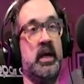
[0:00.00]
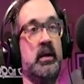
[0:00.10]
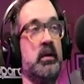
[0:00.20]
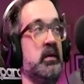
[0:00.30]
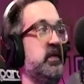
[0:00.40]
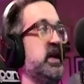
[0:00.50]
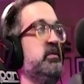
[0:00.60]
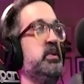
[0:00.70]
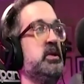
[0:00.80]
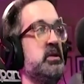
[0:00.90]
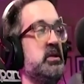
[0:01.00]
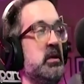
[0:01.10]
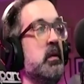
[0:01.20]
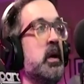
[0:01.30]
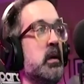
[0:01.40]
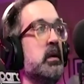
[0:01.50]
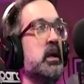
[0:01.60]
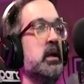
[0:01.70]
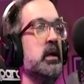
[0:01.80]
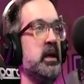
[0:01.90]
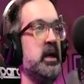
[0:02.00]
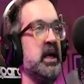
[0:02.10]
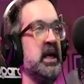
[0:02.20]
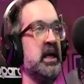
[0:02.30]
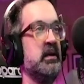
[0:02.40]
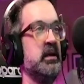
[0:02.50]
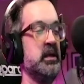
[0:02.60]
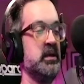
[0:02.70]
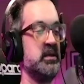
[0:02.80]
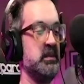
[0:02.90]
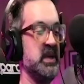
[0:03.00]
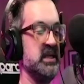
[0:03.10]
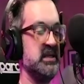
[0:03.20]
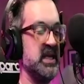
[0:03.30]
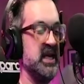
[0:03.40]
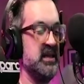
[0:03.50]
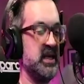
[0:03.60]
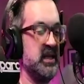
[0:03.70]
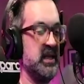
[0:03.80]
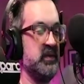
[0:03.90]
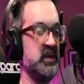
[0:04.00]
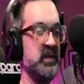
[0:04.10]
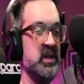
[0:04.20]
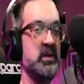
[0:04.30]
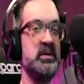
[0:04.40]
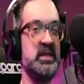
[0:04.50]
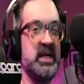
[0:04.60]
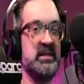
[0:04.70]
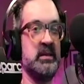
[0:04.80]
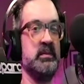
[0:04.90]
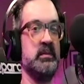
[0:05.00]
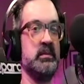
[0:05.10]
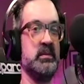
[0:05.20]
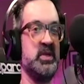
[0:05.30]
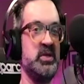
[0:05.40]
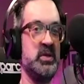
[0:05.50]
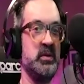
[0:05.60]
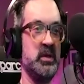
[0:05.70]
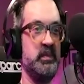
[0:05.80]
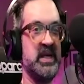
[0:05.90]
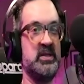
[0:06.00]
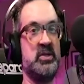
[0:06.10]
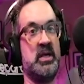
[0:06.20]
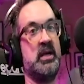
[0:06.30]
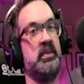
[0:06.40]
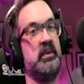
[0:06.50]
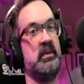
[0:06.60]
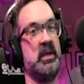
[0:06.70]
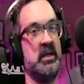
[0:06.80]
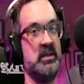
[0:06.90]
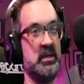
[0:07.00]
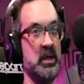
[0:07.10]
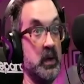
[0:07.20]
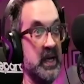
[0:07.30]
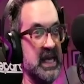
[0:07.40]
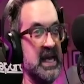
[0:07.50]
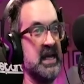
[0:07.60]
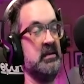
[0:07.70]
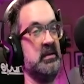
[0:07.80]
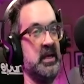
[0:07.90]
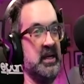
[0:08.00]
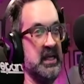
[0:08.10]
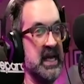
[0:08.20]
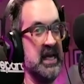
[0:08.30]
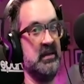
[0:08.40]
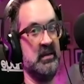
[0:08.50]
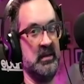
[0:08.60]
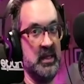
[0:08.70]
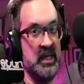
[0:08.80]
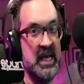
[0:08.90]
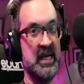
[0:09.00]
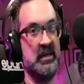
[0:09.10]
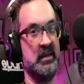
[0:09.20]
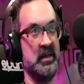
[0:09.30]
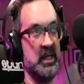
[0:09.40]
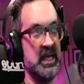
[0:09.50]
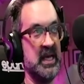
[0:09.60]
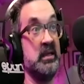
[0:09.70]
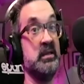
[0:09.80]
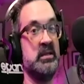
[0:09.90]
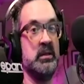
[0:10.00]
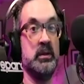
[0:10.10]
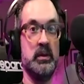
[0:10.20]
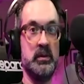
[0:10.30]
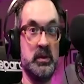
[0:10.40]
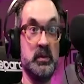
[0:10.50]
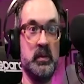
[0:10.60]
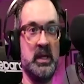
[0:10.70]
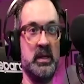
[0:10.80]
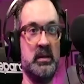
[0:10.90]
Or five pitches in a row. And to maintain that level of enthusiasm, to do your best job, and to go again and again and again and again until you do win.